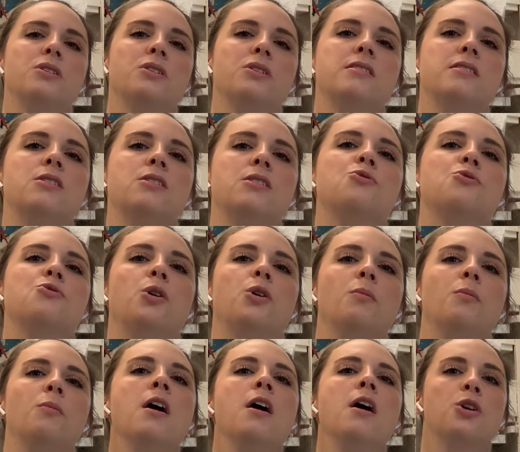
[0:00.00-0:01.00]
Syndrome
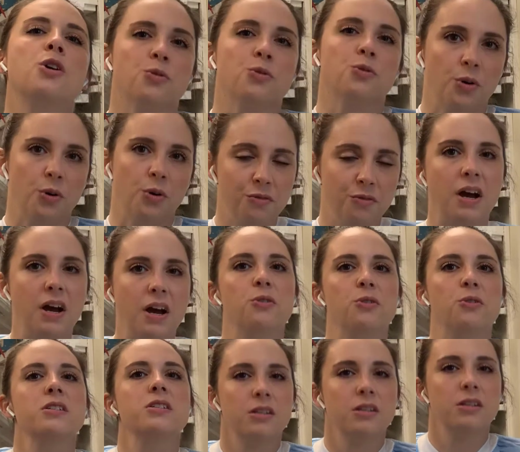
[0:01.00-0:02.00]

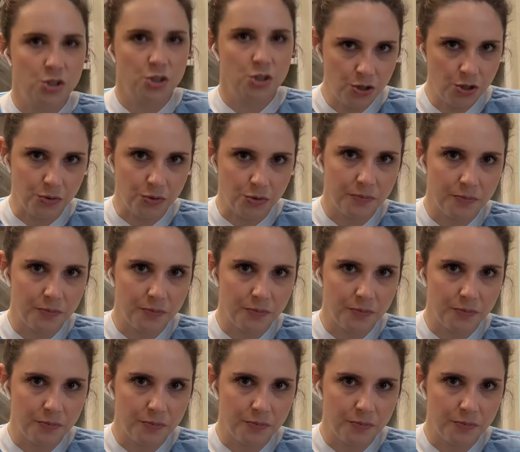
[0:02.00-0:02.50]
Coronavirus 2.